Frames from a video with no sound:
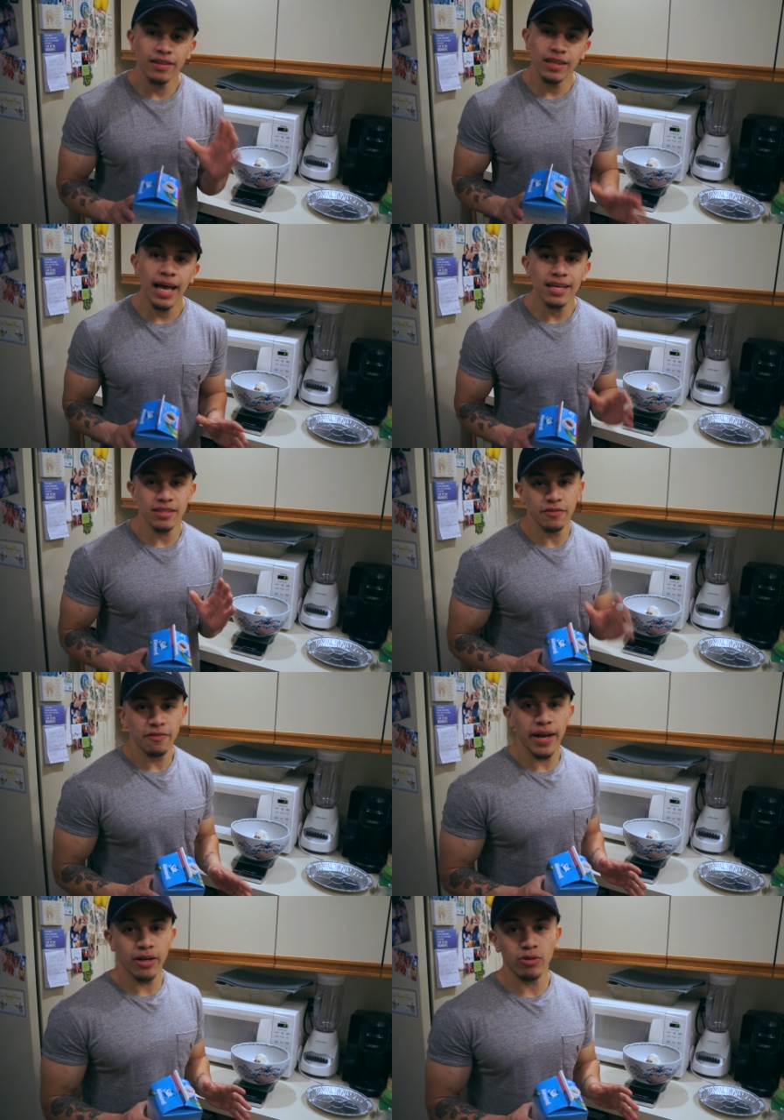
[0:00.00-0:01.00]
the last and
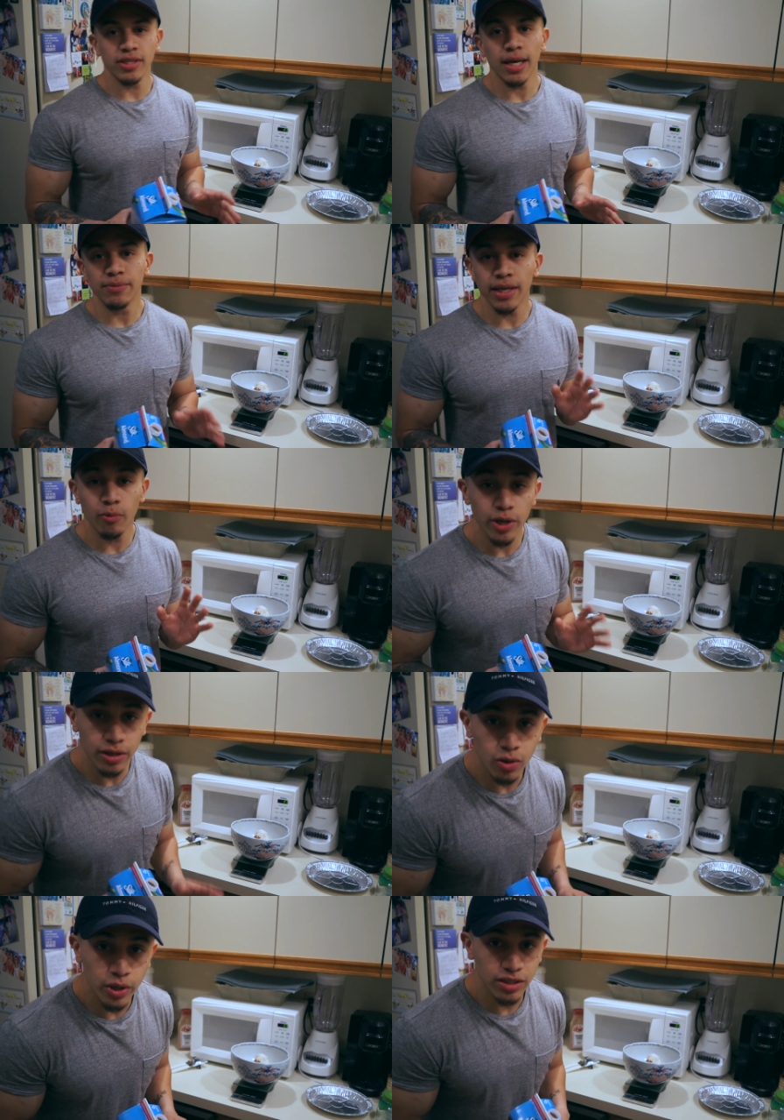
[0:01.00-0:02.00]
final step that we are
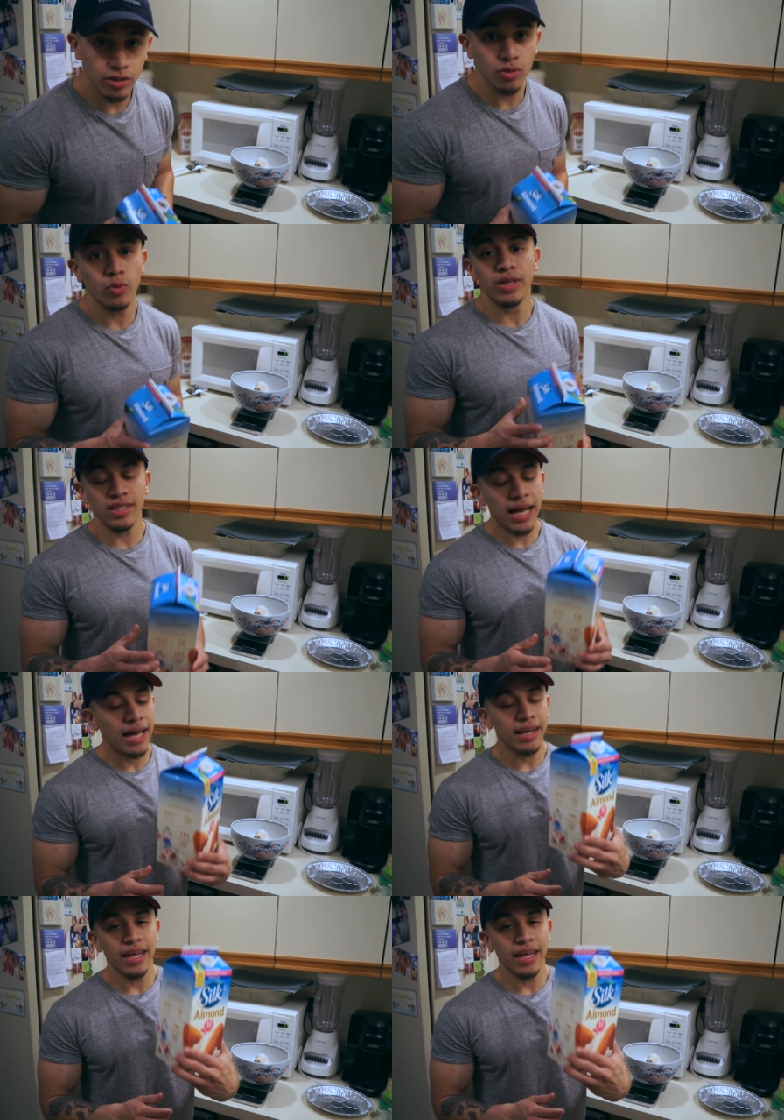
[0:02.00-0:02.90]
going to do is add